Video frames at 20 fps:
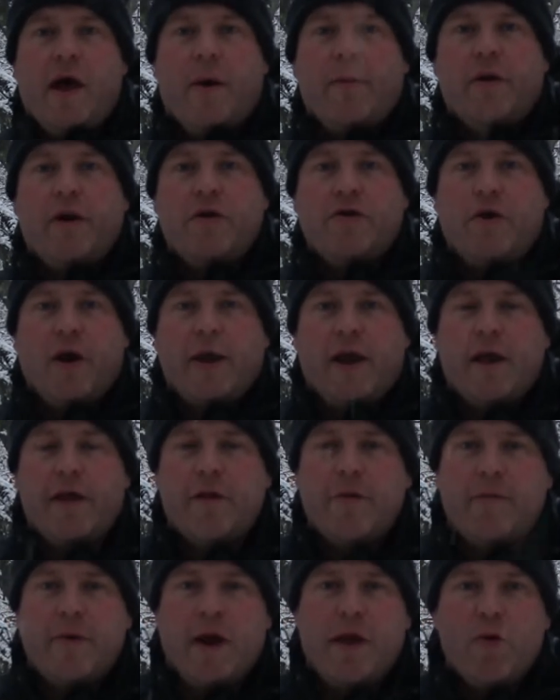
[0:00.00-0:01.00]
I'm going to try and get
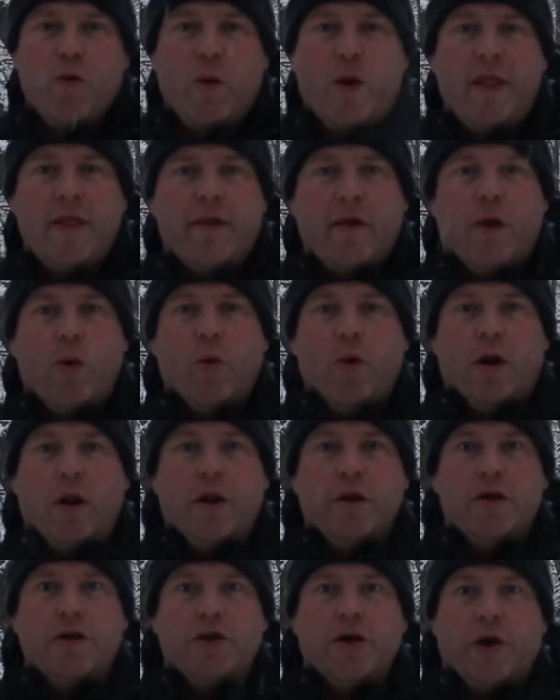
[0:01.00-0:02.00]
some nice winter
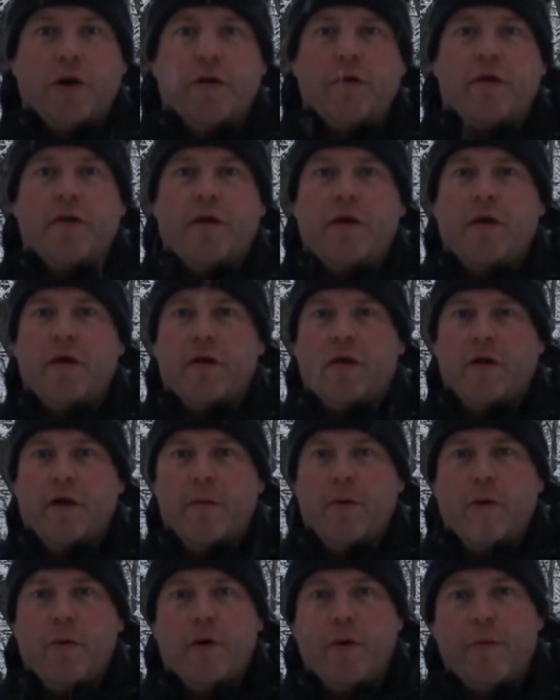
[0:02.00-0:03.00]
woodland shots. So
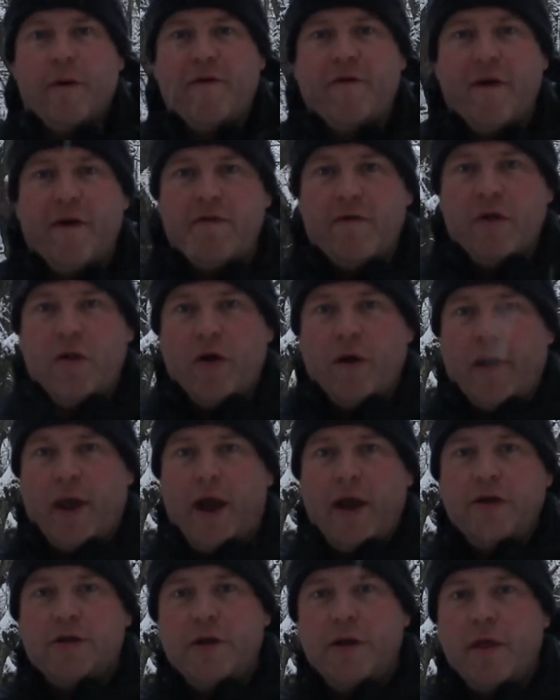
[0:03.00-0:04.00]
I'm at one of my favourite
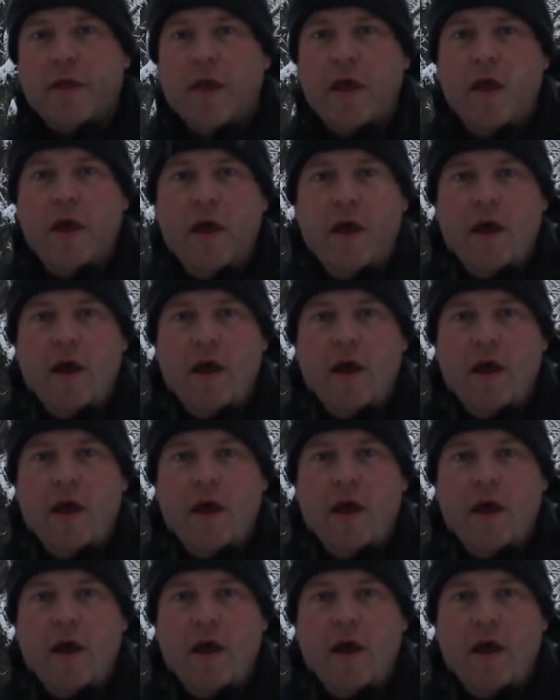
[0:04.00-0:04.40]
locations.